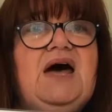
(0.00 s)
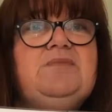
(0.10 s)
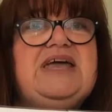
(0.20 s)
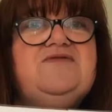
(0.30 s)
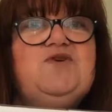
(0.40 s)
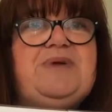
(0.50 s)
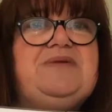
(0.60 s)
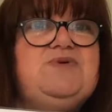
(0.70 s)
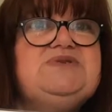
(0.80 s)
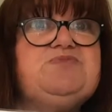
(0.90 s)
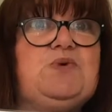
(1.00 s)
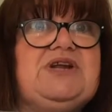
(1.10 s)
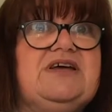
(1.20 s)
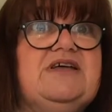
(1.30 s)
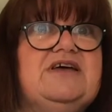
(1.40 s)
if your baby was born
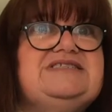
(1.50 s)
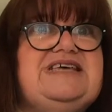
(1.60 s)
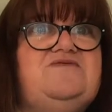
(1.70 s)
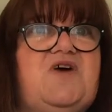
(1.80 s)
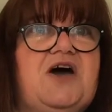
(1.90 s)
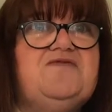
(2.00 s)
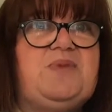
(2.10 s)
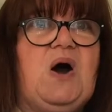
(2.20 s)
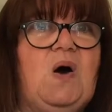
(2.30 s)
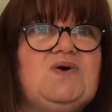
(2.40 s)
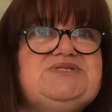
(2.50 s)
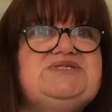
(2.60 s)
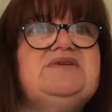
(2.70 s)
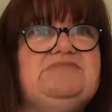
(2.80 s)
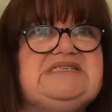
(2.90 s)
at, say, 5
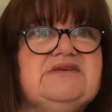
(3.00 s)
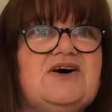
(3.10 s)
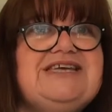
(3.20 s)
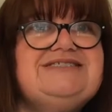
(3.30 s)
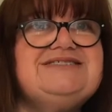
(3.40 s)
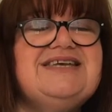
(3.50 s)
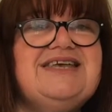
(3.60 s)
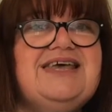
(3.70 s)
past midnight